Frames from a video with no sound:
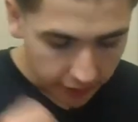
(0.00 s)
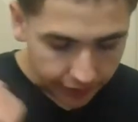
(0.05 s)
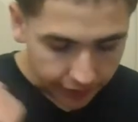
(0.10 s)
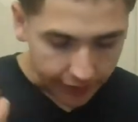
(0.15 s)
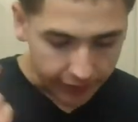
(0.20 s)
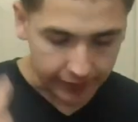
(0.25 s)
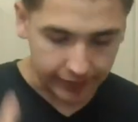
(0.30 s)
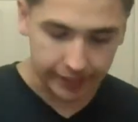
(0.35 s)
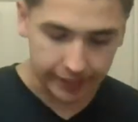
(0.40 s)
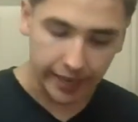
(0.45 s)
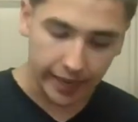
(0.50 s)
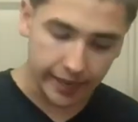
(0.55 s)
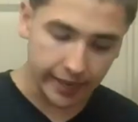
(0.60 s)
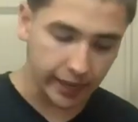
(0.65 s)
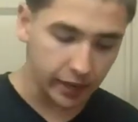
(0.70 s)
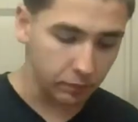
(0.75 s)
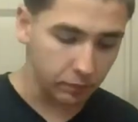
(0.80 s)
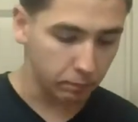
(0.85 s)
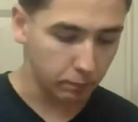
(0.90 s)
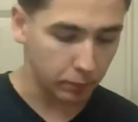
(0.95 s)
The
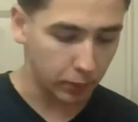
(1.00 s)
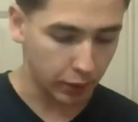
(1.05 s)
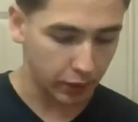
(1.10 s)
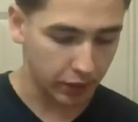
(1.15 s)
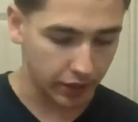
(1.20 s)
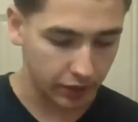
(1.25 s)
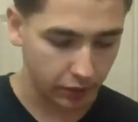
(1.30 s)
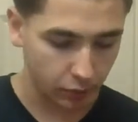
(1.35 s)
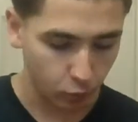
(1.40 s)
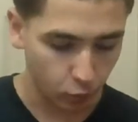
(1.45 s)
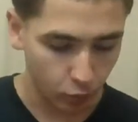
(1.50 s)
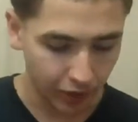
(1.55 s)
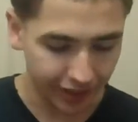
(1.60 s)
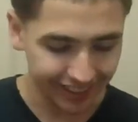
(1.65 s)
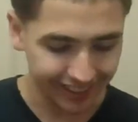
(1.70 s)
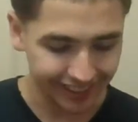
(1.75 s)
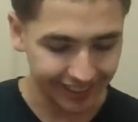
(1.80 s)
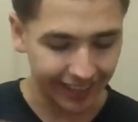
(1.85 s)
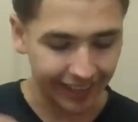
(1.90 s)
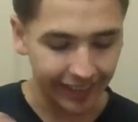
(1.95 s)
second book
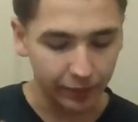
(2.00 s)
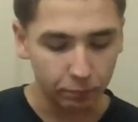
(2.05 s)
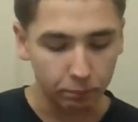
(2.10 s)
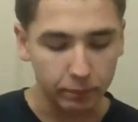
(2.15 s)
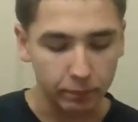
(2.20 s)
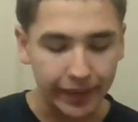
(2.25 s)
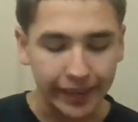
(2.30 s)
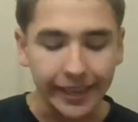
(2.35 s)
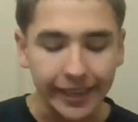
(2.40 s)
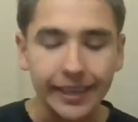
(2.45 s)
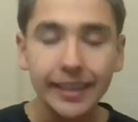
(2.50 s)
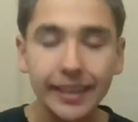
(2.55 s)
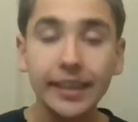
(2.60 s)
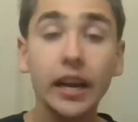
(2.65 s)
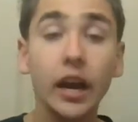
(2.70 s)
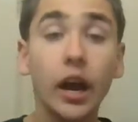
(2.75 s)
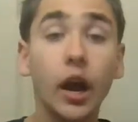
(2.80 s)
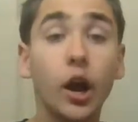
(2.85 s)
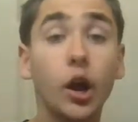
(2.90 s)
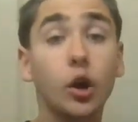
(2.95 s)
was
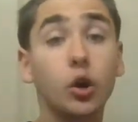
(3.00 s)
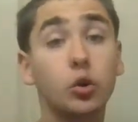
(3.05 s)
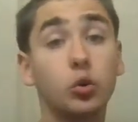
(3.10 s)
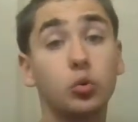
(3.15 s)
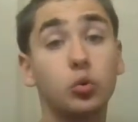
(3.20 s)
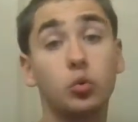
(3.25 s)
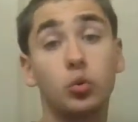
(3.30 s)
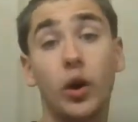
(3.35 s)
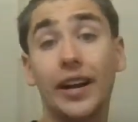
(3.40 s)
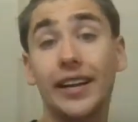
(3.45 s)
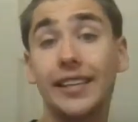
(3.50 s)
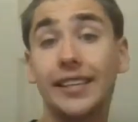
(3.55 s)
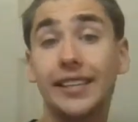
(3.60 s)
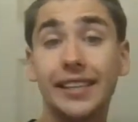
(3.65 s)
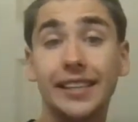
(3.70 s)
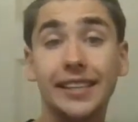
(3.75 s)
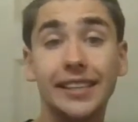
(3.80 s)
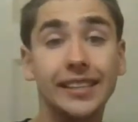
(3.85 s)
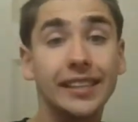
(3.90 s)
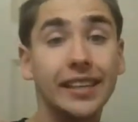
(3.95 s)
Impeding
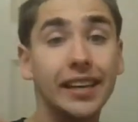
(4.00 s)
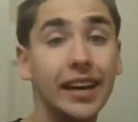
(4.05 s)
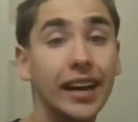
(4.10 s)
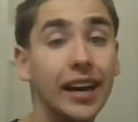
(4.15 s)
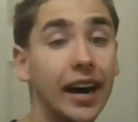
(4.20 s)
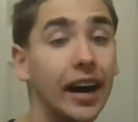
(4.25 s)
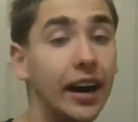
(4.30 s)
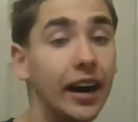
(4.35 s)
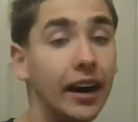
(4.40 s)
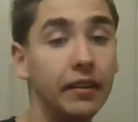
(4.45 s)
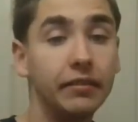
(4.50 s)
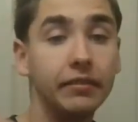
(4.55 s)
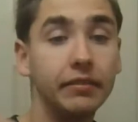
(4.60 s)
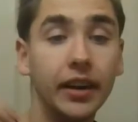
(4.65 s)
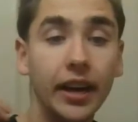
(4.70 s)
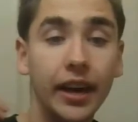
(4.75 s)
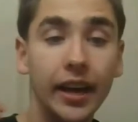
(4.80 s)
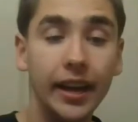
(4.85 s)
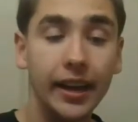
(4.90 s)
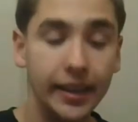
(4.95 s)
Crisis
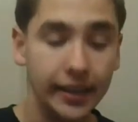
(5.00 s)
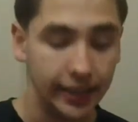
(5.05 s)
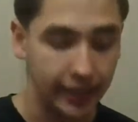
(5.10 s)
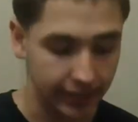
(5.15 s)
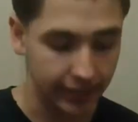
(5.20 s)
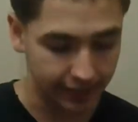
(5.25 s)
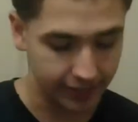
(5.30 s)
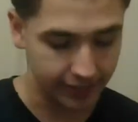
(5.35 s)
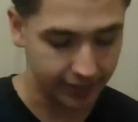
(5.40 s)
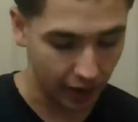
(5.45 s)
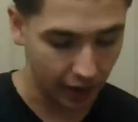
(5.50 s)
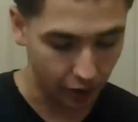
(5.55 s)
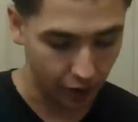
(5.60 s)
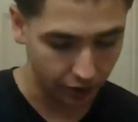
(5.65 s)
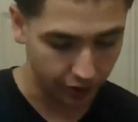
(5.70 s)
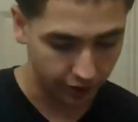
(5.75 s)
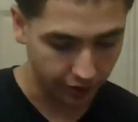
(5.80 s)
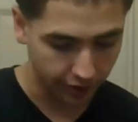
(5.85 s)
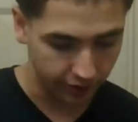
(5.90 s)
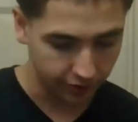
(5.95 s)
of the
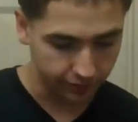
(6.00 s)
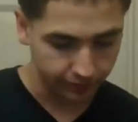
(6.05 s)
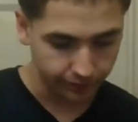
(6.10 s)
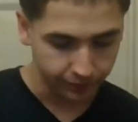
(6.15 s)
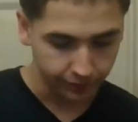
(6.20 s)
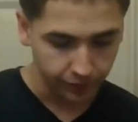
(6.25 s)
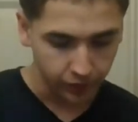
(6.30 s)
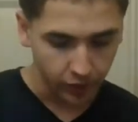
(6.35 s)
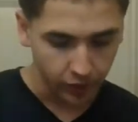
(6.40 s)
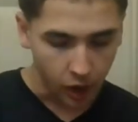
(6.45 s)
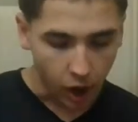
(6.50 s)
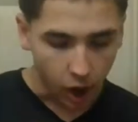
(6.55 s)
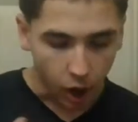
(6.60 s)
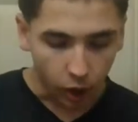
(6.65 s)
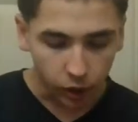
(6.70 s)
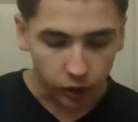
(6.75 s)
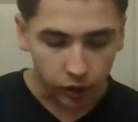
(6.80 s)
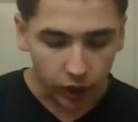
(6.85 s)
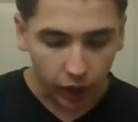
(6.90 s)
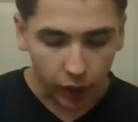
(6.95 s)
South.
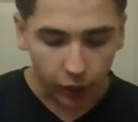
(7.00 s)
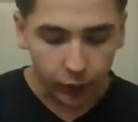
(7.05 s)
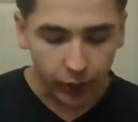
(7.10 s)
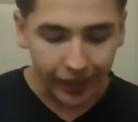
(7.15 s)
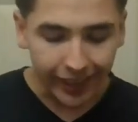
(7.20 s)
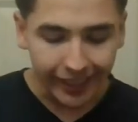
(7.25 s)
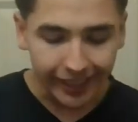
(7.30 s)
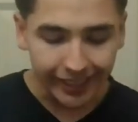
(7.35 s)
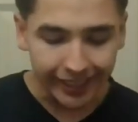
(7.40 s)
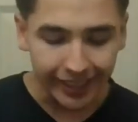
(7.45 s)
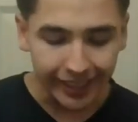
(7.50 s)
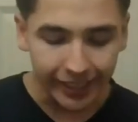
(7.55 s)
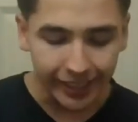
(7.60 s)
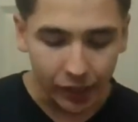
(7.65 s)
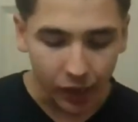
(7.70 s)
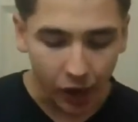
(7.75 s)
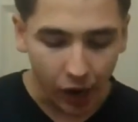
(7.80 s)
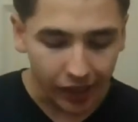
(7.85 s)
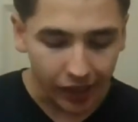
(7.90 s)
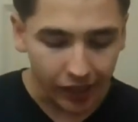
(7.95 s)
Although it
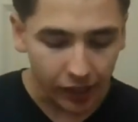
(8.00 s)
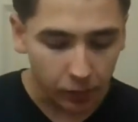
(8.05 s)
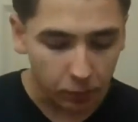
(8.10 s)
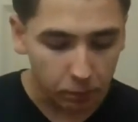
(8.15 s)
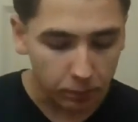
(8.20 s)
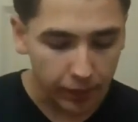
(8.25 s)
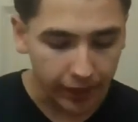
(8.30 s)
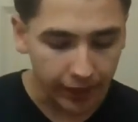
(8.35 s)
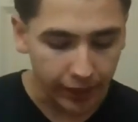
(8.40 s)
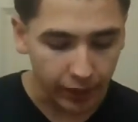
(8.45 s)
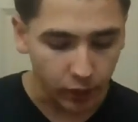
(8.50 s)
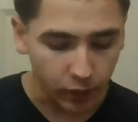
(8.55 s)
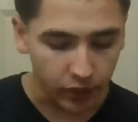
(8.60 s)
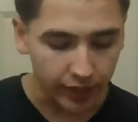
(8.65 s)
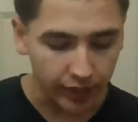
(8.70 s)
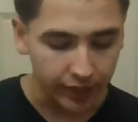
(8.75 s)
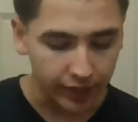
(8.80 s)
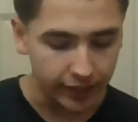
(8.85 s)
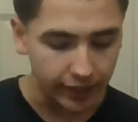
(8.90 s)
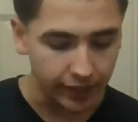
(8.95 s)
did not appear
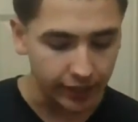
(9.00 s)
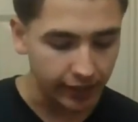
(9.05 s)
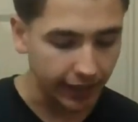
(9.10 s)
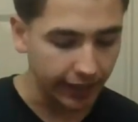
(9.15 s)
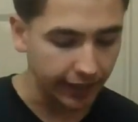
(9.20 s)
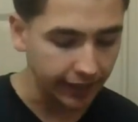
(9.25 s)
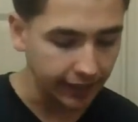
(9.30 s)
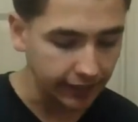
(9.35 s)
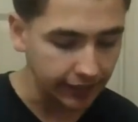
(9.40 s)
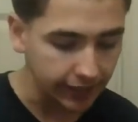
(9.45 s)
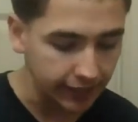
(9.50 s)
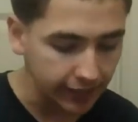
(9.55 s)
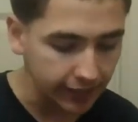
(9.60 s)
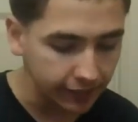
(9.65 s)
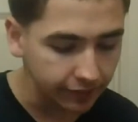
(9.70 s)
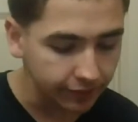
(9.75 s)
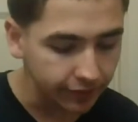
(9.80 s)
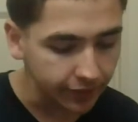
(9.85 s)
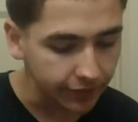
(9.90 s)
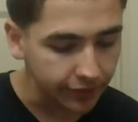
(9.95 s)
until
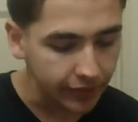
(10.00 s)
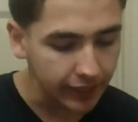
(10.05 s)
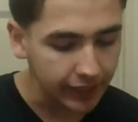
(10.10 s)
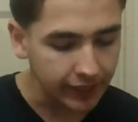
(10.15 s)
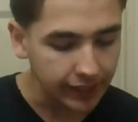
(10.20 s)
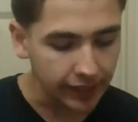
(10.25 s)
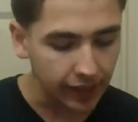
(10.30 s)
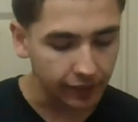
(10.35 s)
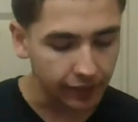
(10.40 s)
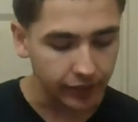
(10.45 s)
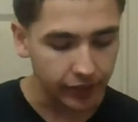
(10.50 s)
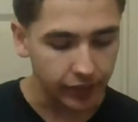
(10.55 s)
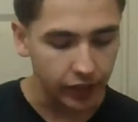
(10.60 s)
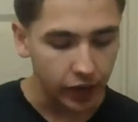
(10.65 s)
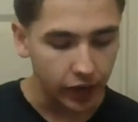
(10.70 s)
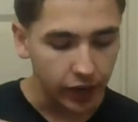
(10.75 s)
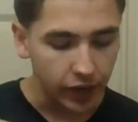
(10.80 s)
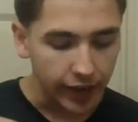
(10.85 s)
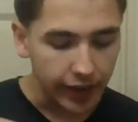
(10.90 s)
1857,